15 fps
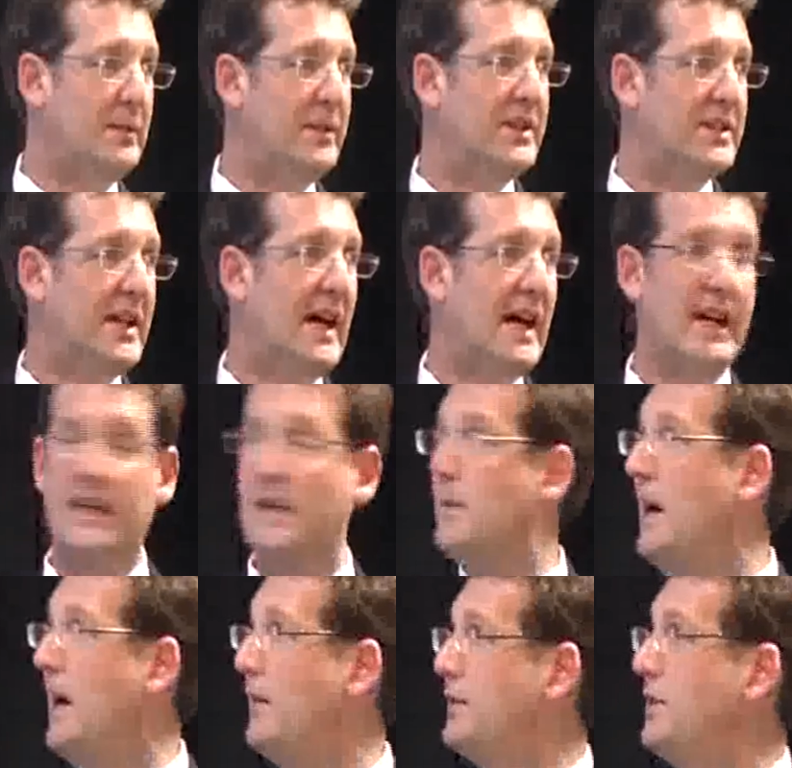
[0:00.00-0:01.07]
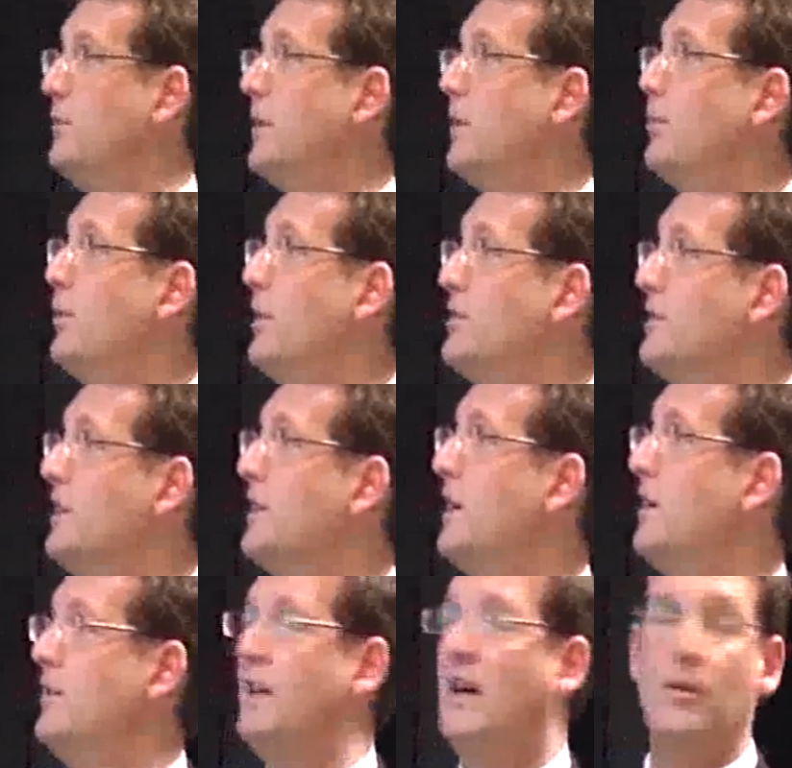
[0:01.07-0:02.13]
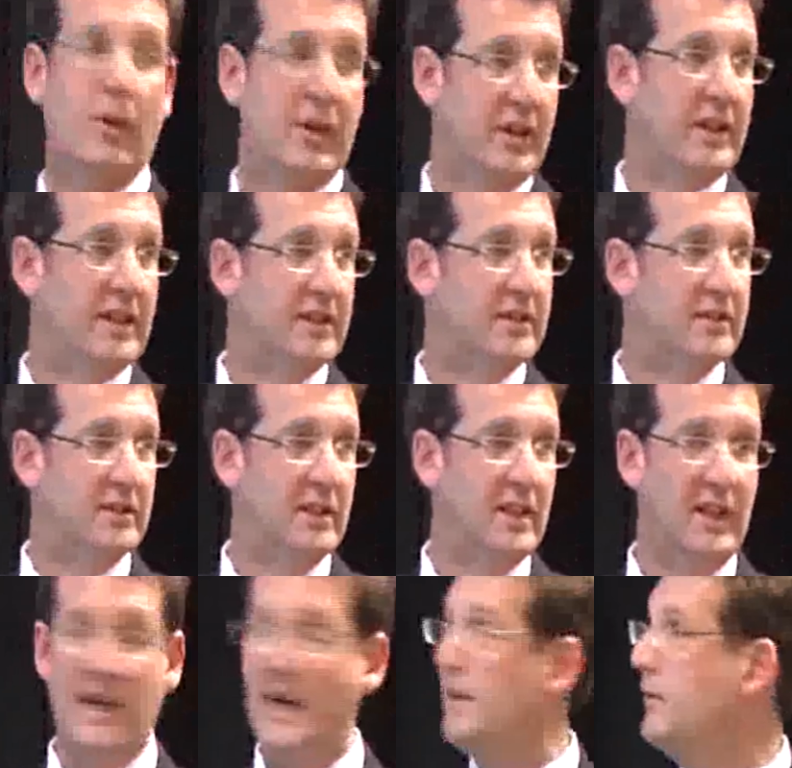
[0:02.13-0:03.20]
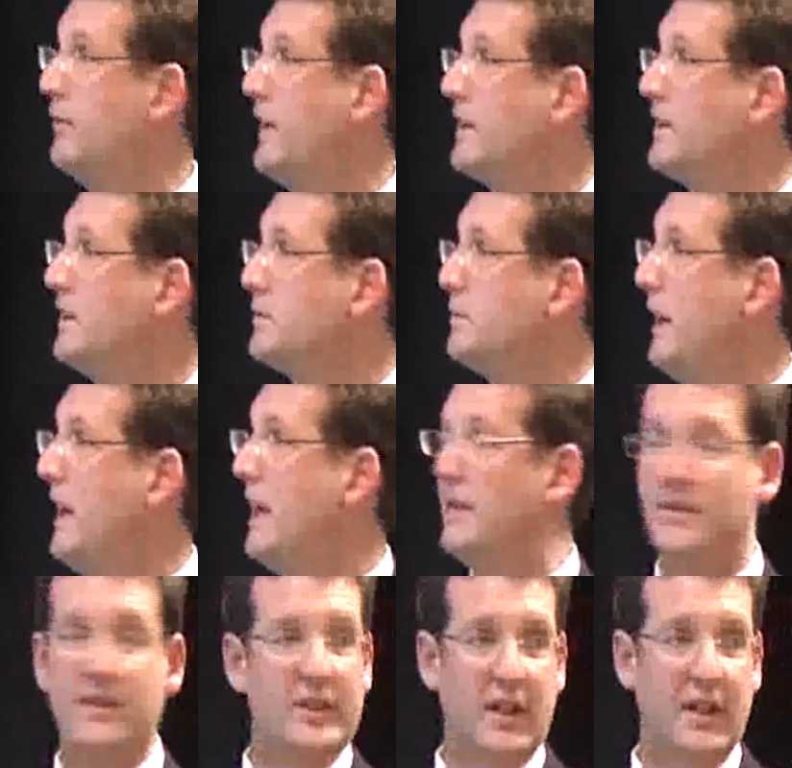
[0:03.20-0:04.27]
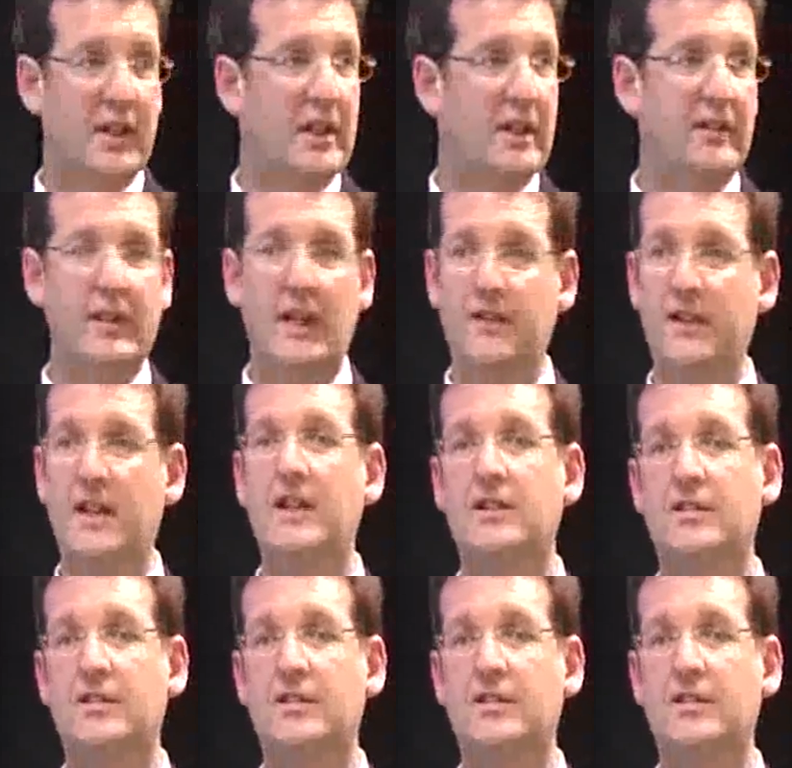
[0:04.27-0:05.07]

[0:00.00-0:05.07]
going to be the target I'm after, but at present I don't know what it is. And in fact, there's part of it that I don't even